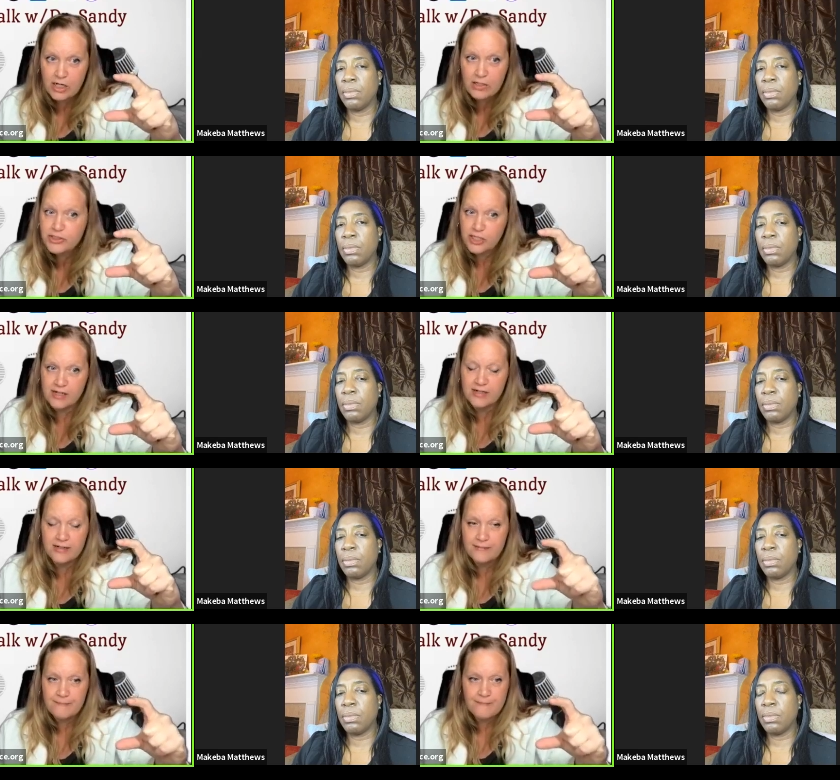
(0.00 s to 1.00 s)

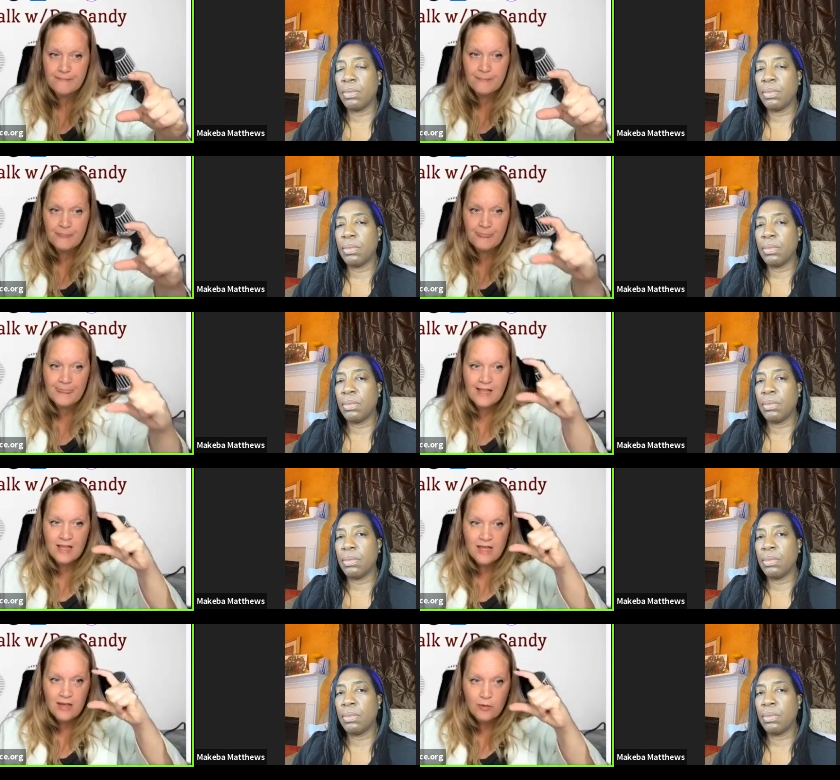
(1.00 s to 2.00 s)
Speaker 1: culture
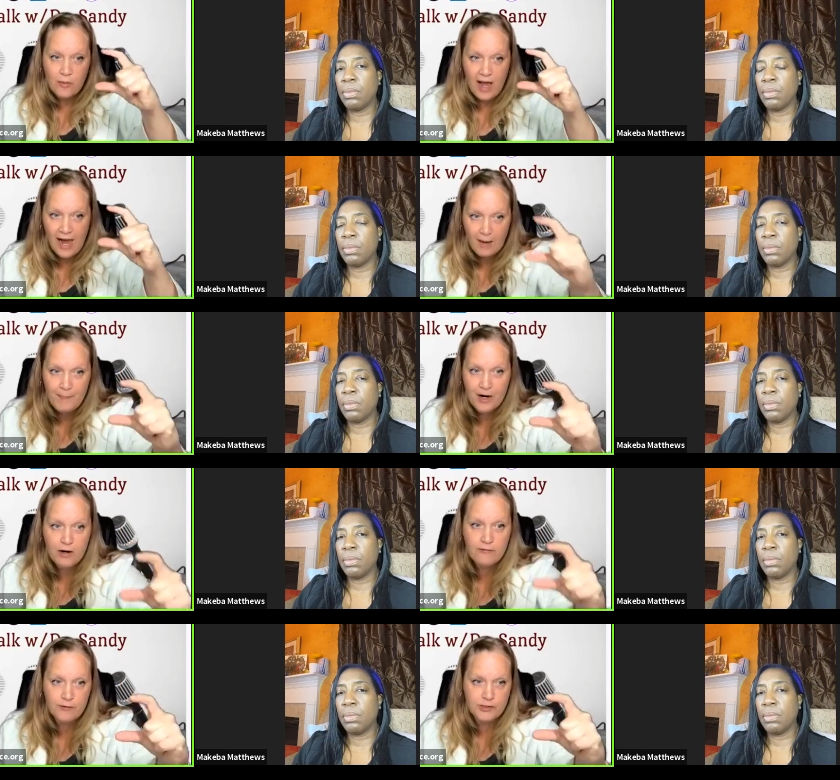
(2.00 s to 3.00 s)
how
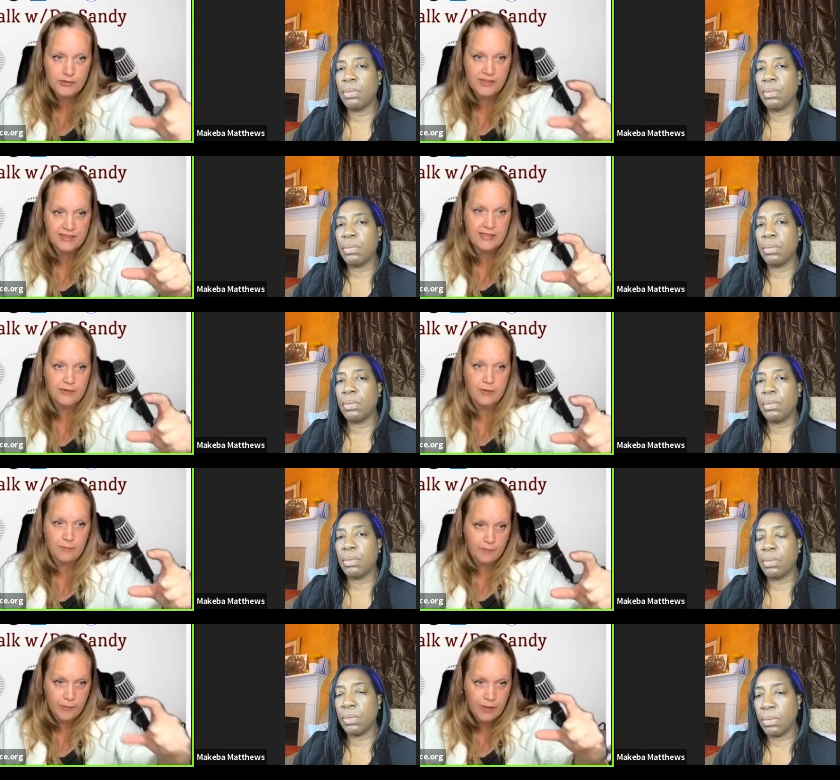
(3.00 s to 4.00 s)
powerful do you think that we,
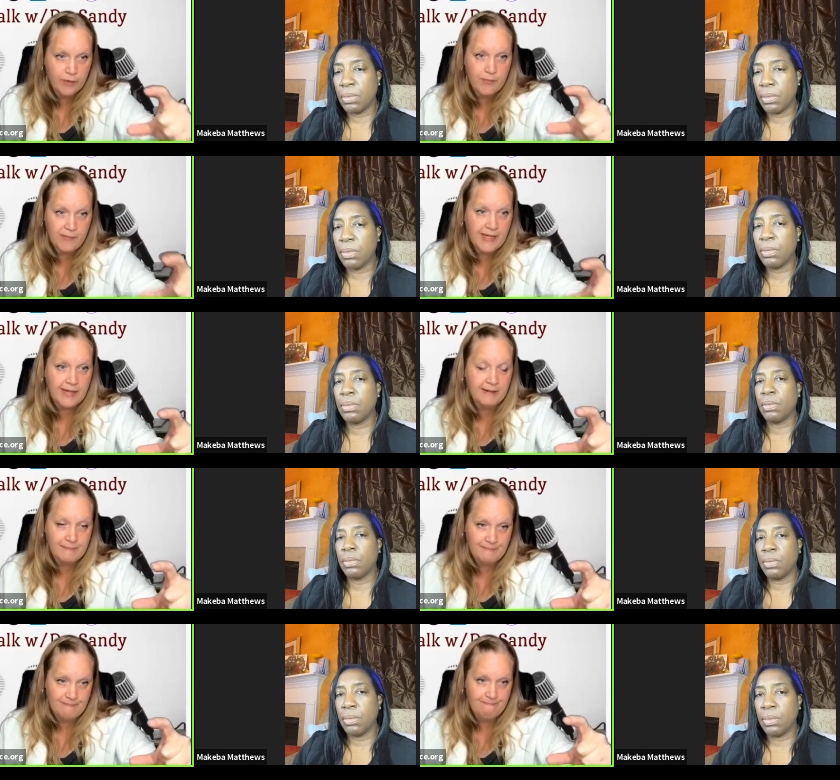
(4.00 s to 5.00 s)
we would be
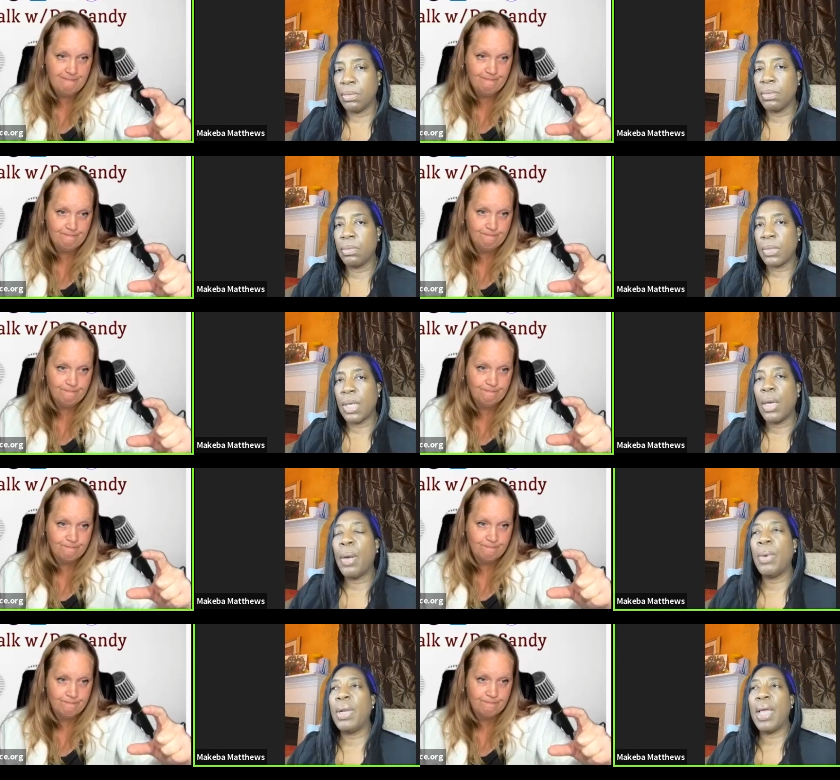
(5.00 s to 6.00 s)

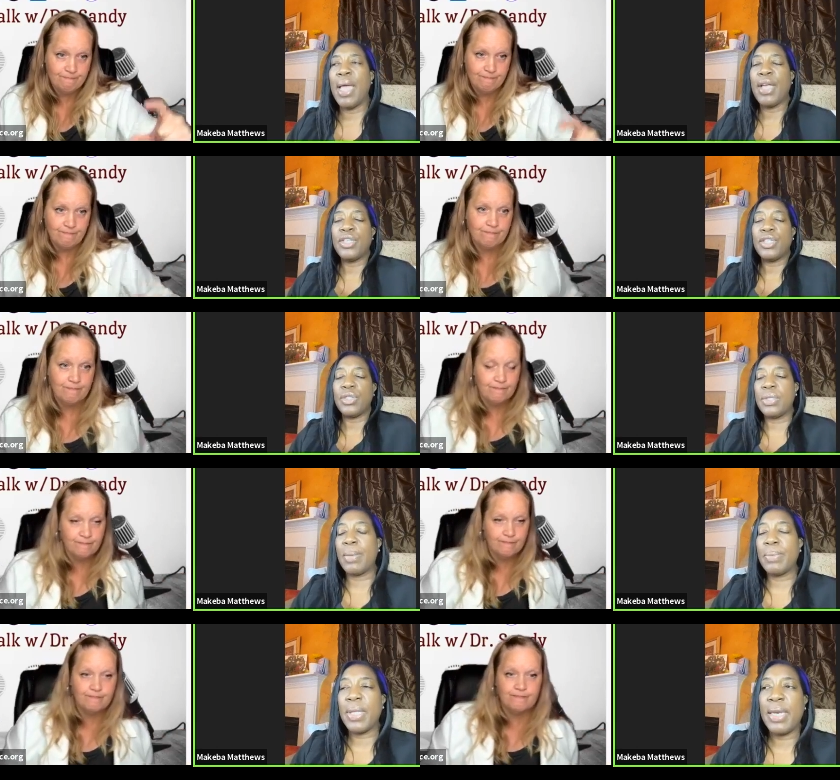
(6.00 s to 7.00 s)
Speaker 2: i want to ask you
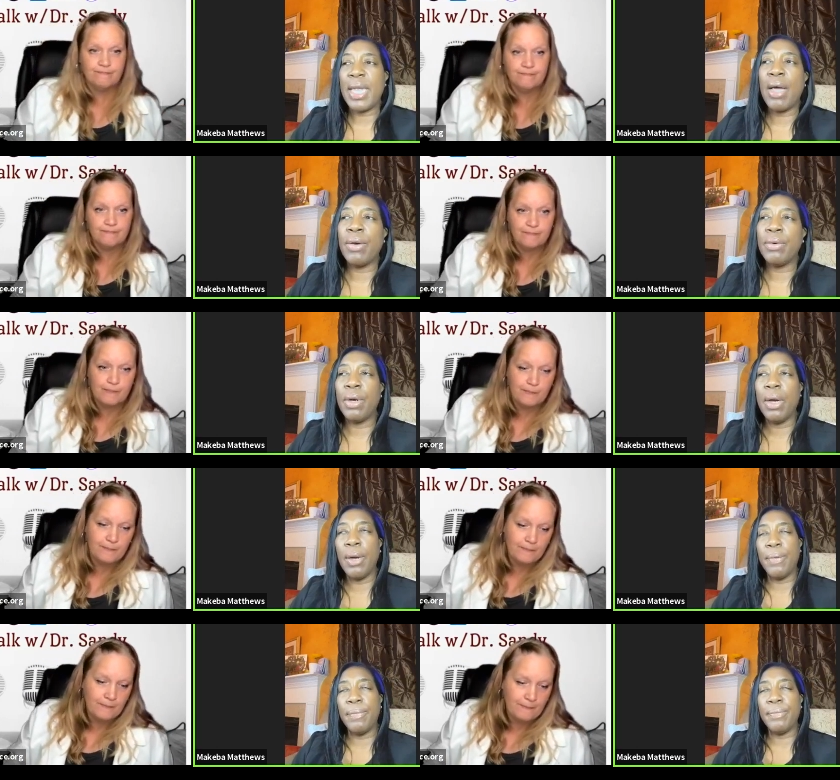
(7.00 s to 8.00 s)
something now
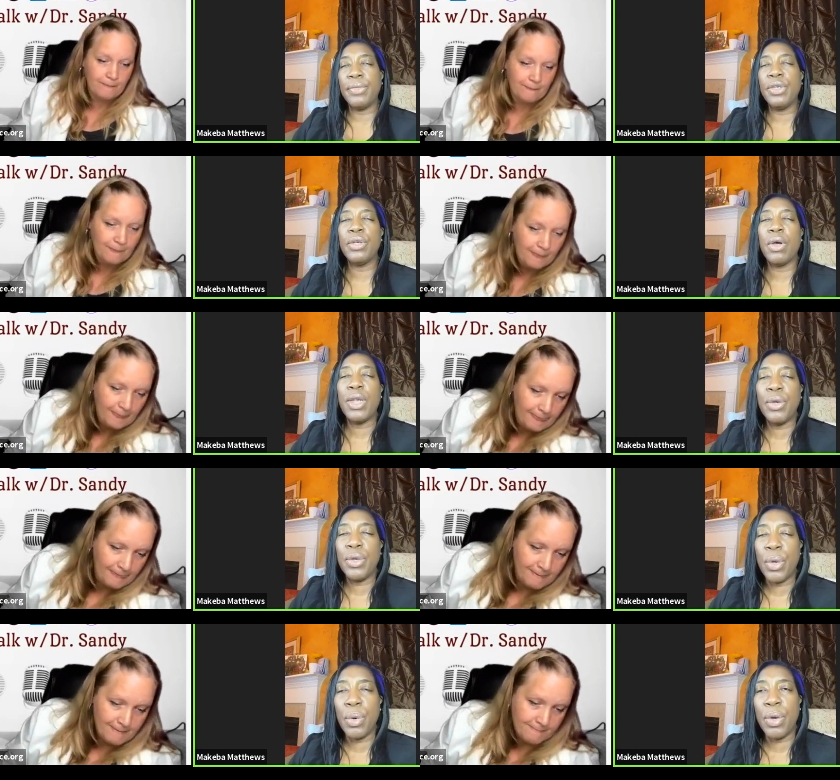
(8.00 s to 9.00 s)
um, you know i know
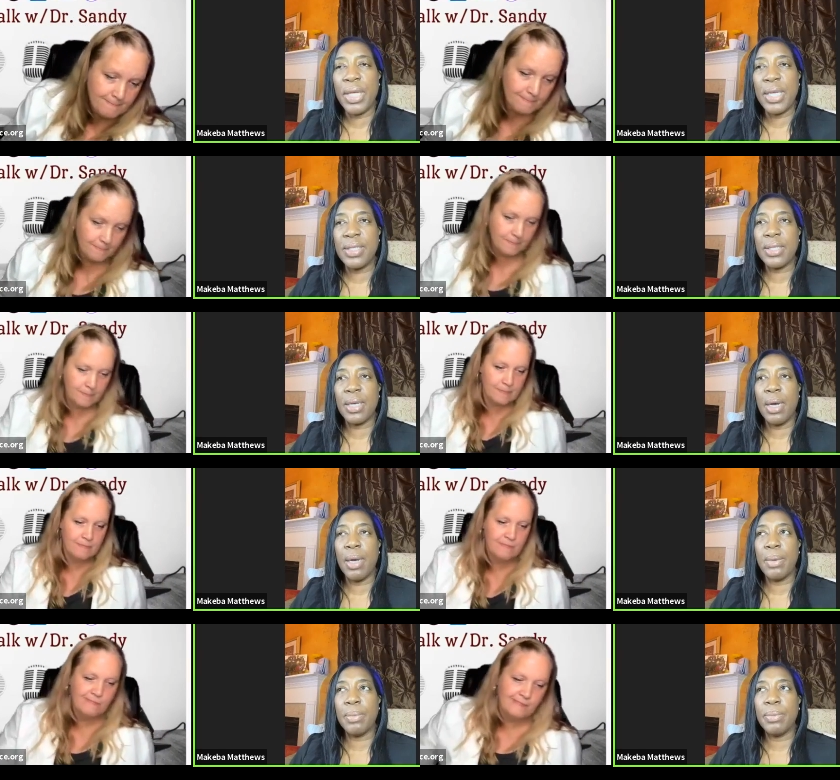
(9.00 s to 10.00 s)
your audience
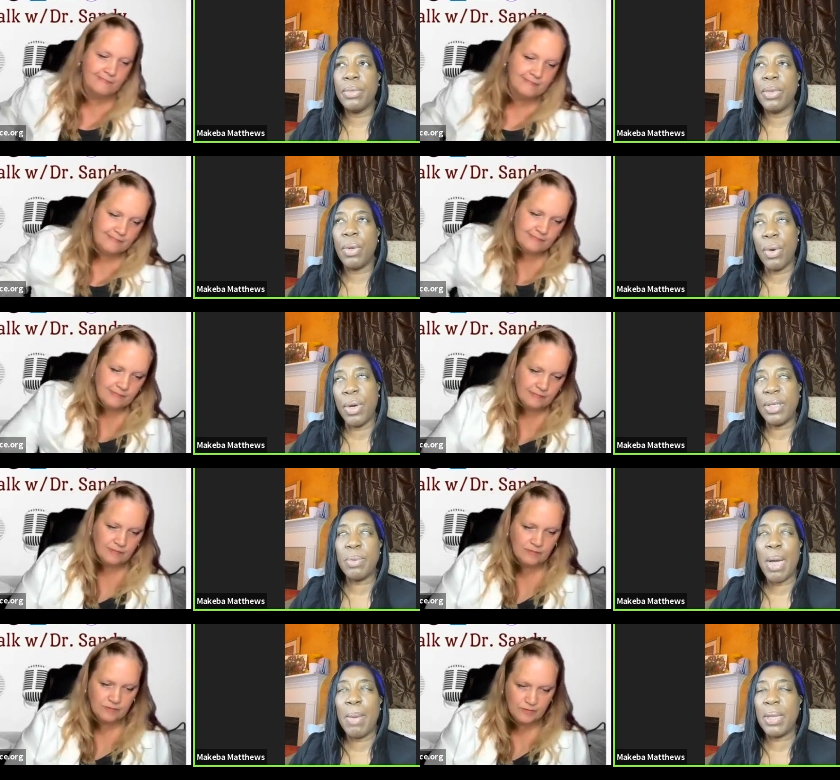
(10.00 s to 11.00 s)
um, on
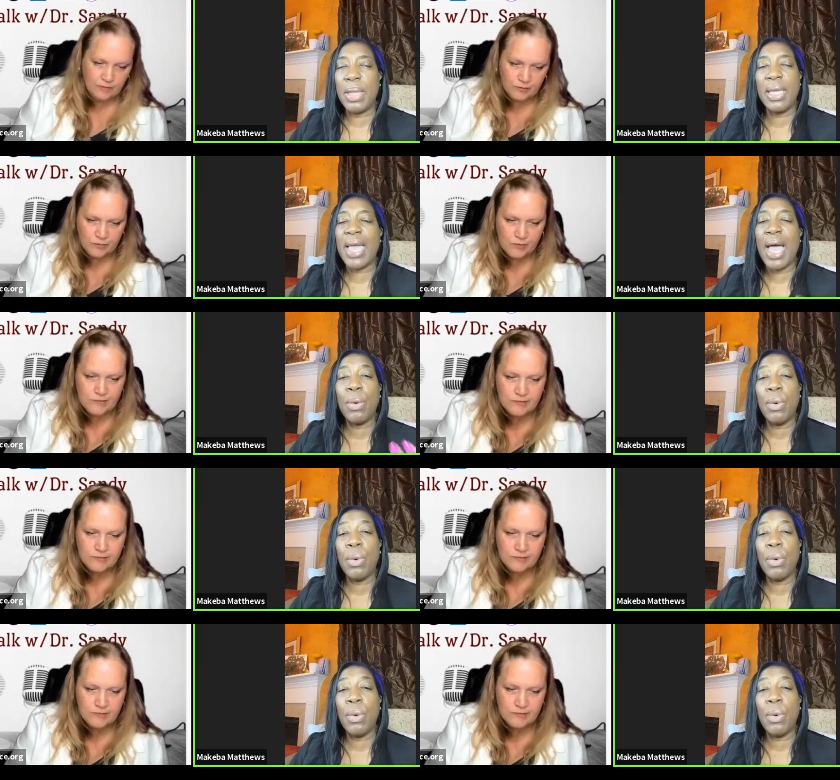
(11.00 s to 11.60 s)
is probably not